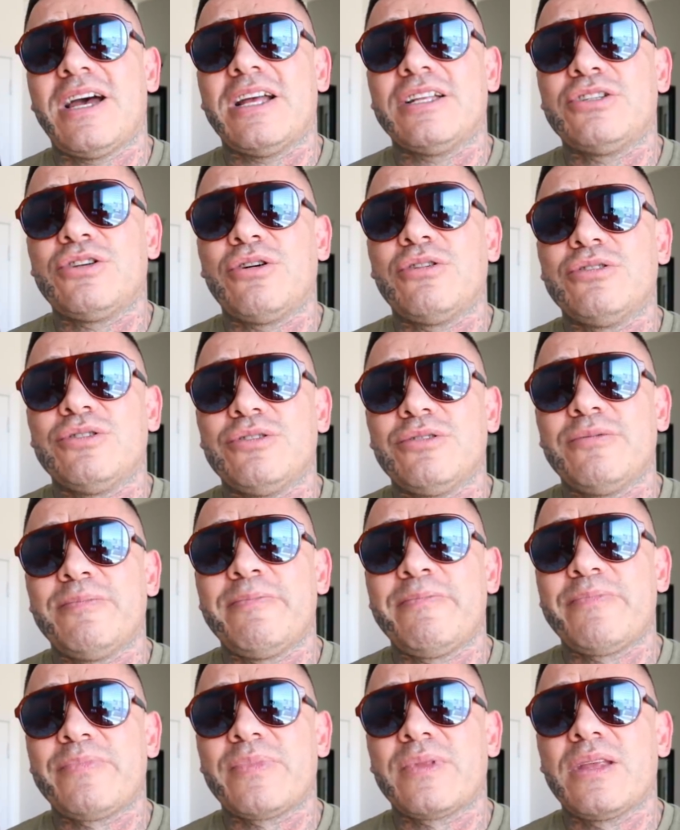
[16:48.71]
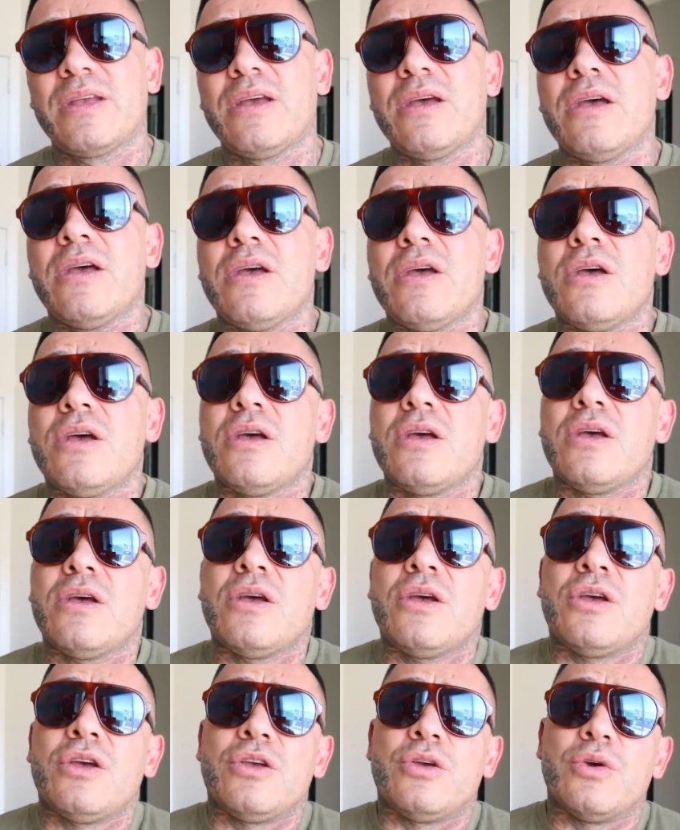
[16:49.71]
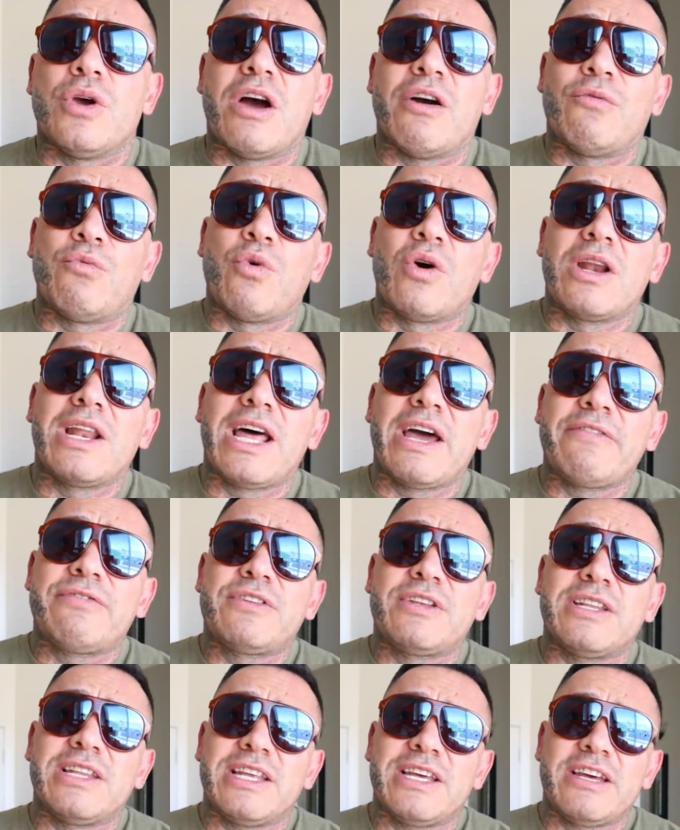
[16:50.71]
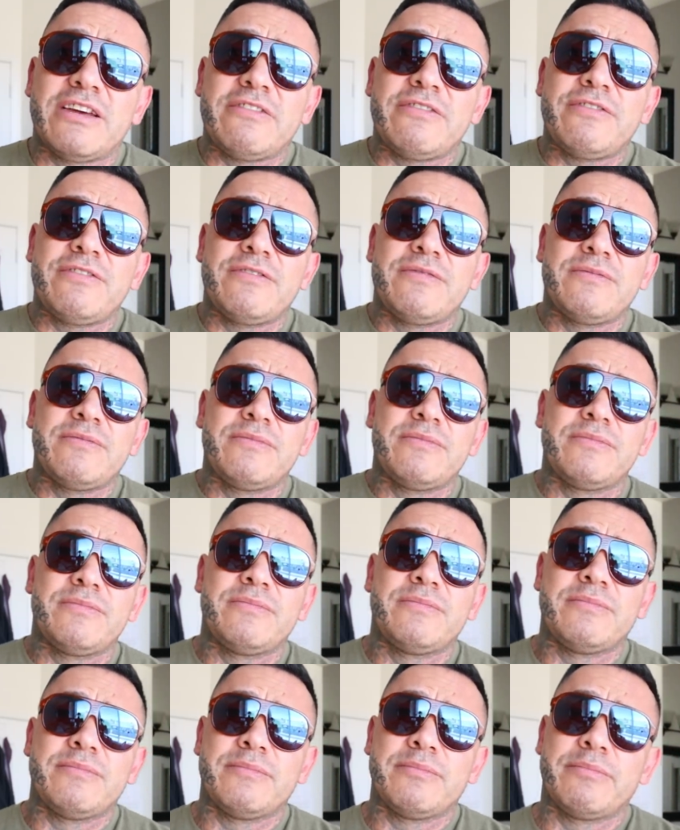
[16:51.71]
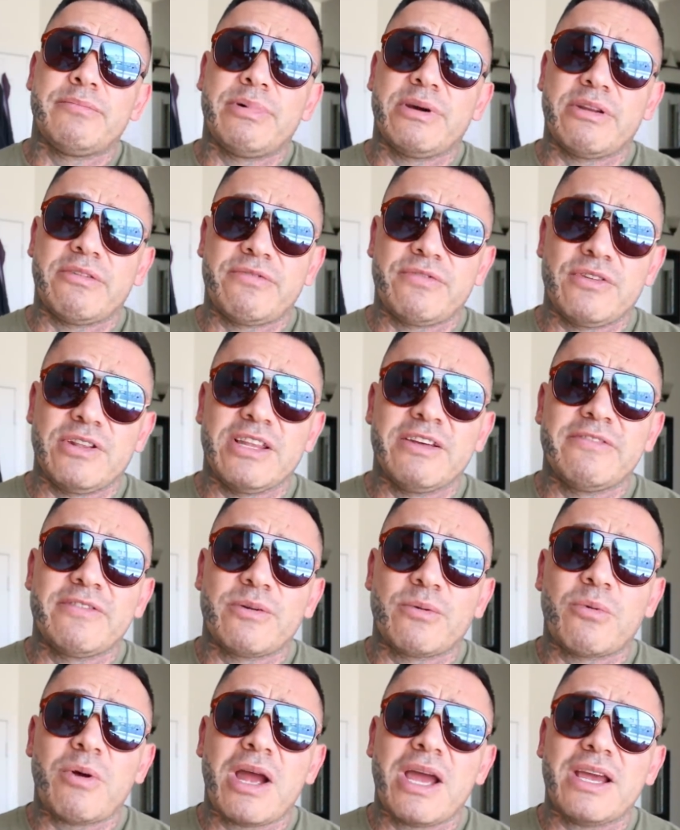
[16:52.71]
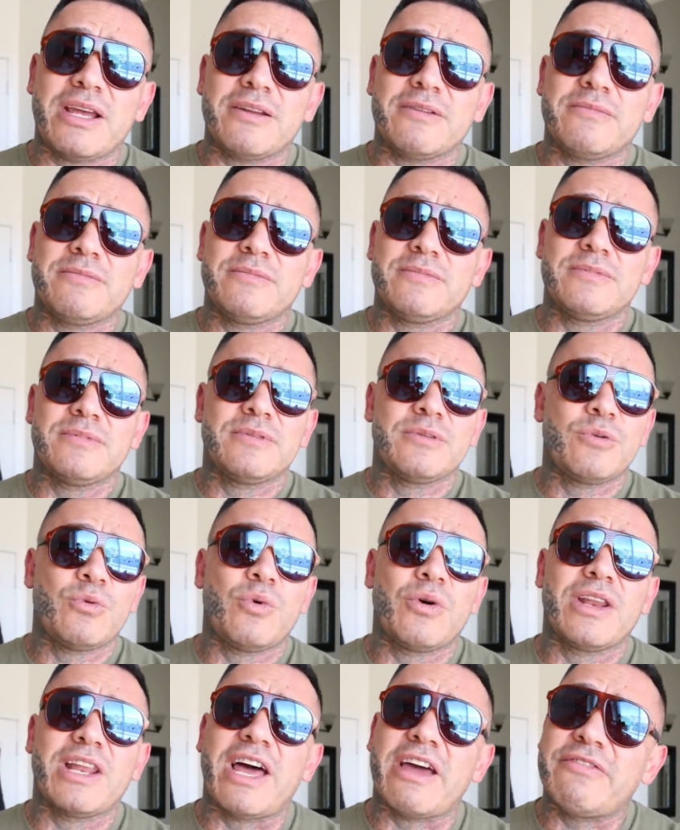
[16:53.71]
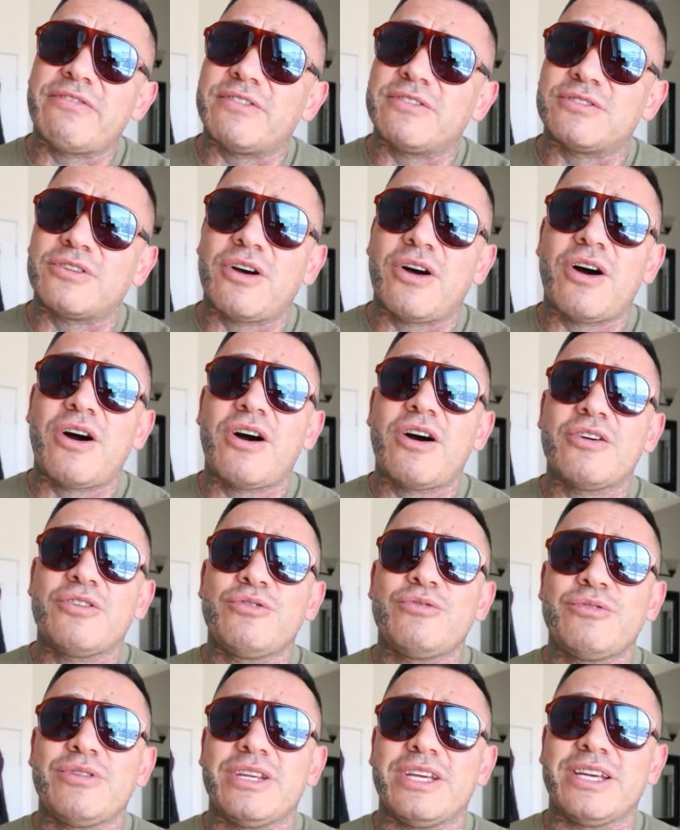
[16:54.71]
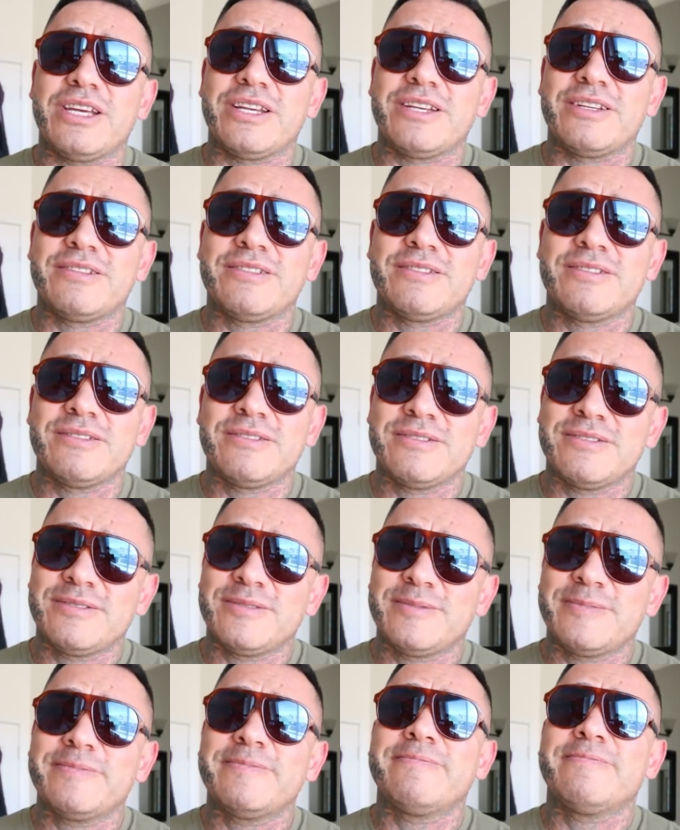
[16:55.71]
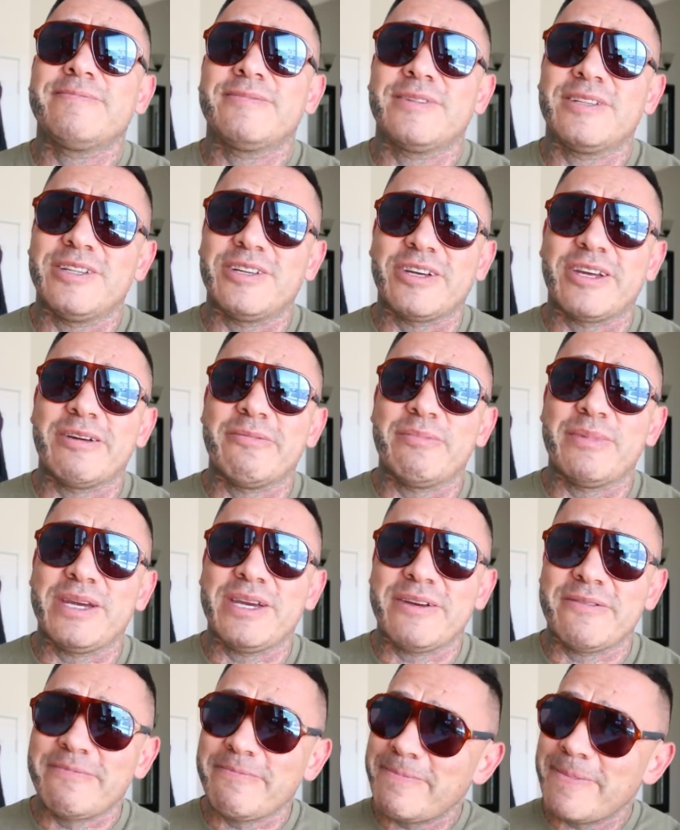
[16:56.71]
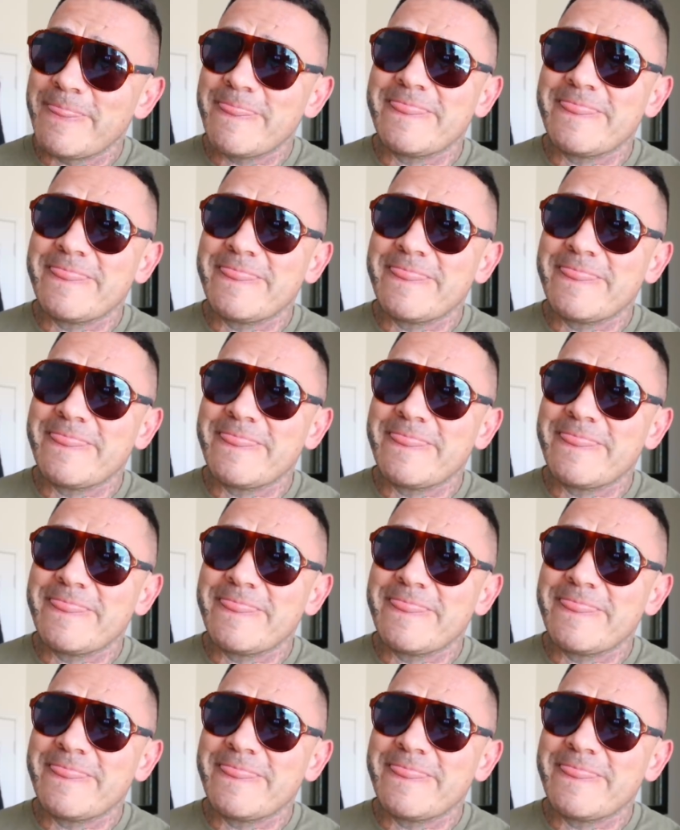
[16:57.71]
I told you. You have one life to live, but if you live it right, one life is all you need. Look at me.